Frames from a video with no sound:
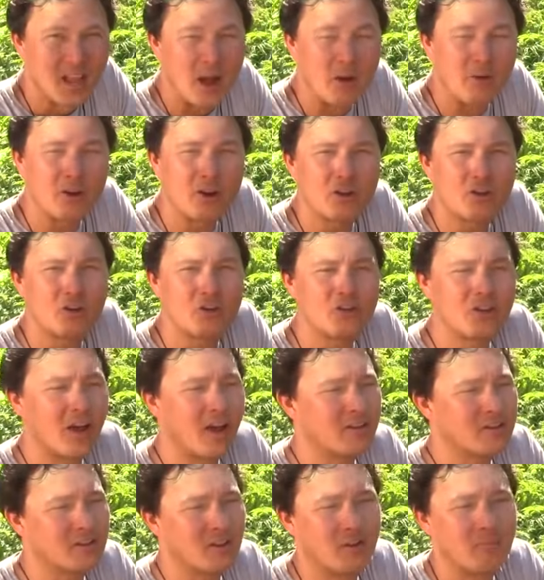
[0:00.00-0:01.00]
I want to encourage you
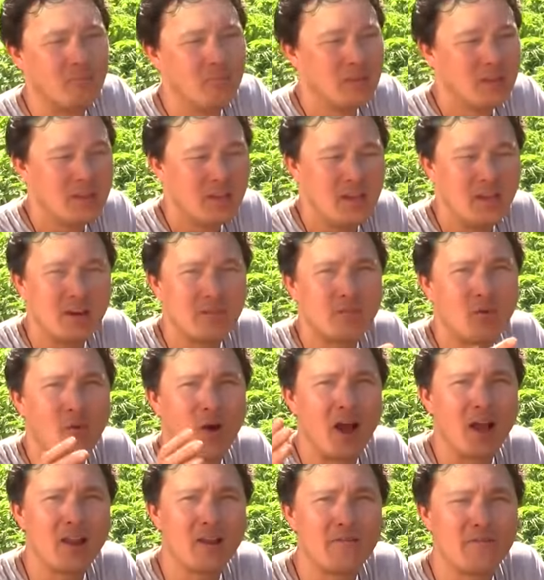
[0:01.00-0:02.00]
guys to eat a
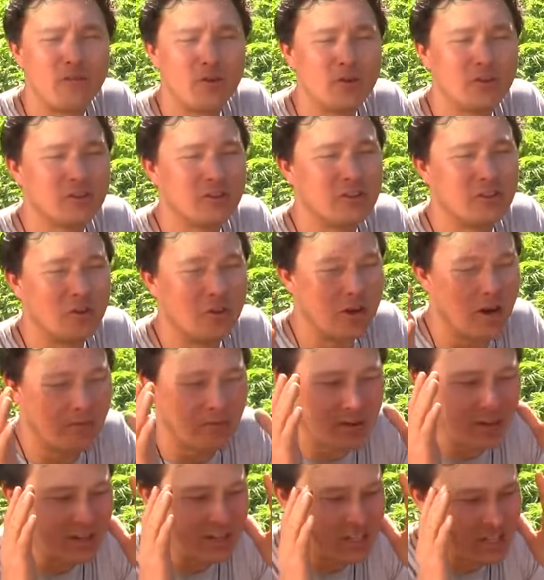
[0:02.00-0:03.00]
variety of foods and don't
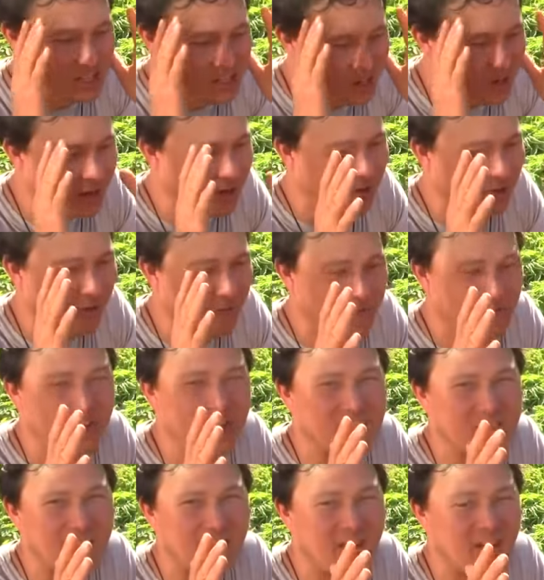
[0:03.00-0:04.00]
ever get stuck or
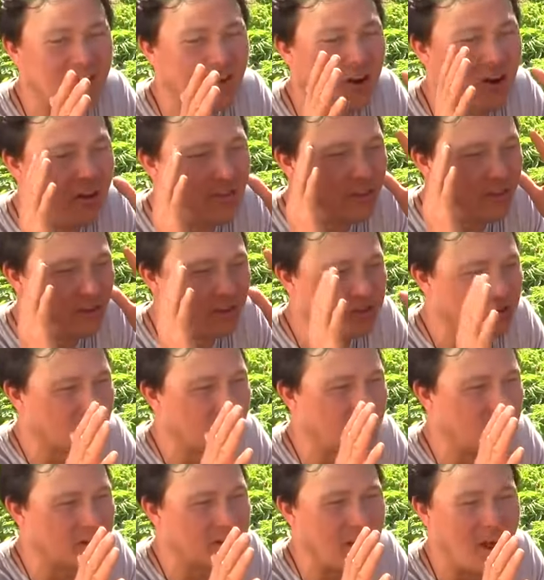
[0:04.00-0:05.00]
fixated on a
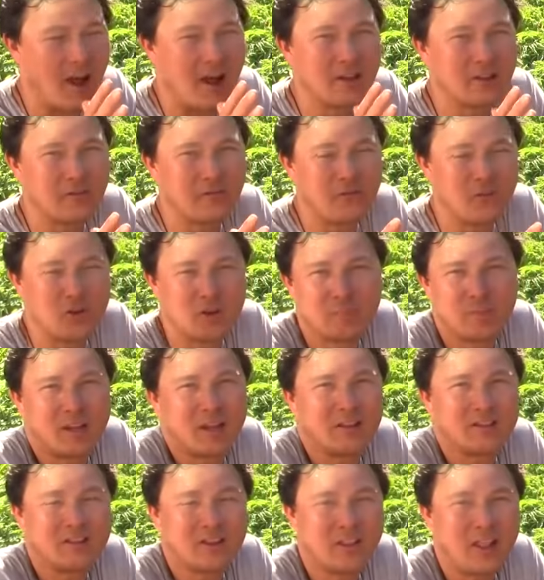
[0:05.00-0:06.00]
certain kinds of foods
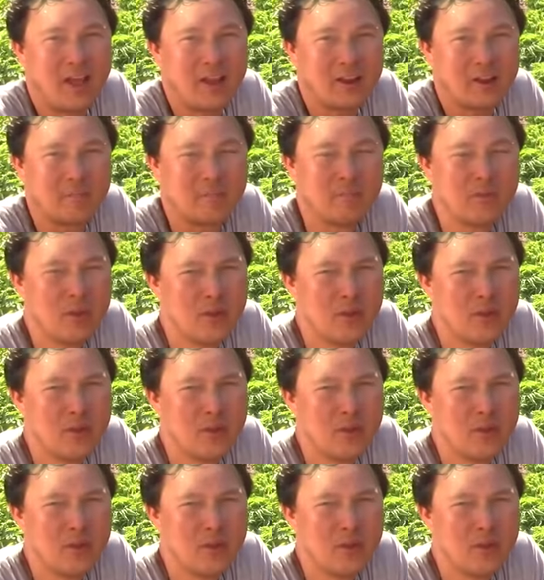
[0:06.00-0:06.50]
because you like them.